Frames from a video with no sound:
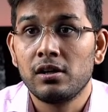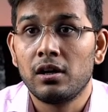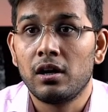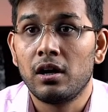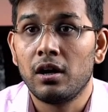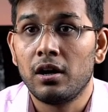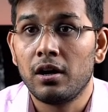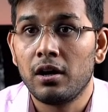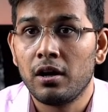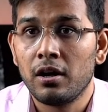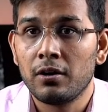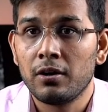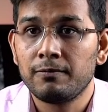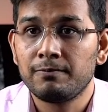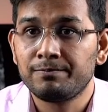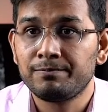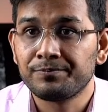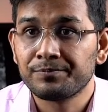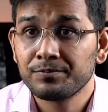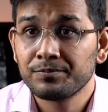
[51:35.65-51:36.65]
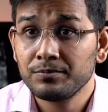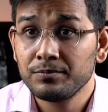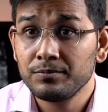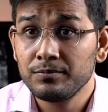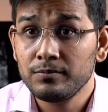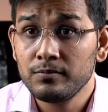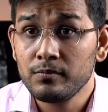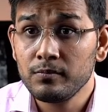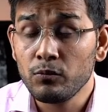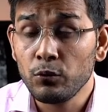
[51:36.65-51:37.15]
Why
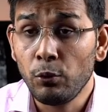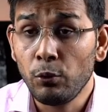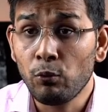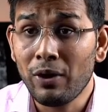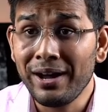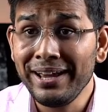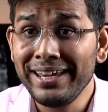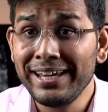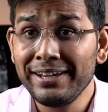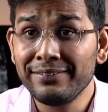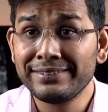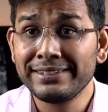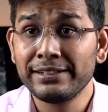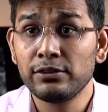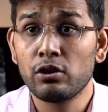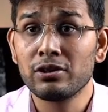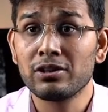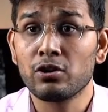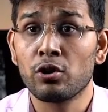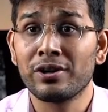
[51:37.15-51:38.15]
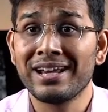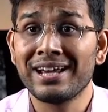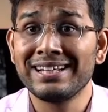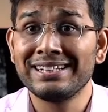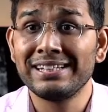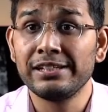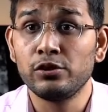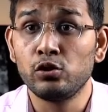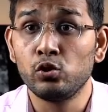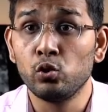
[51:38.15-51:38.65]
AFC not
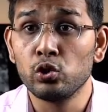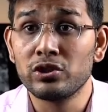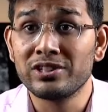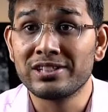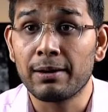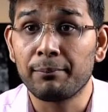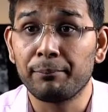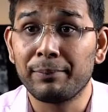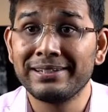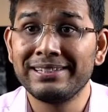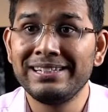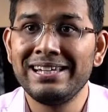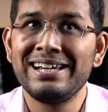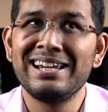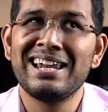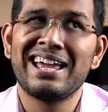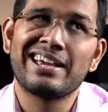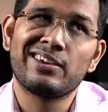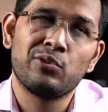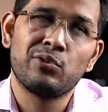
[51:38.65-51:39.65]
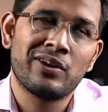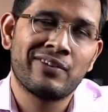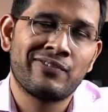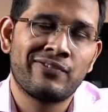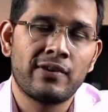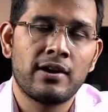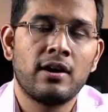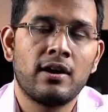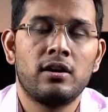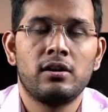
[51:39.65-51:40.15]
organizing youth Champions League like
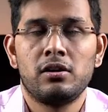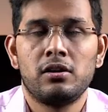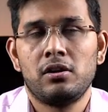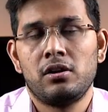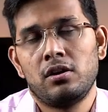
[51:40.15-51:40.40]
UEFA?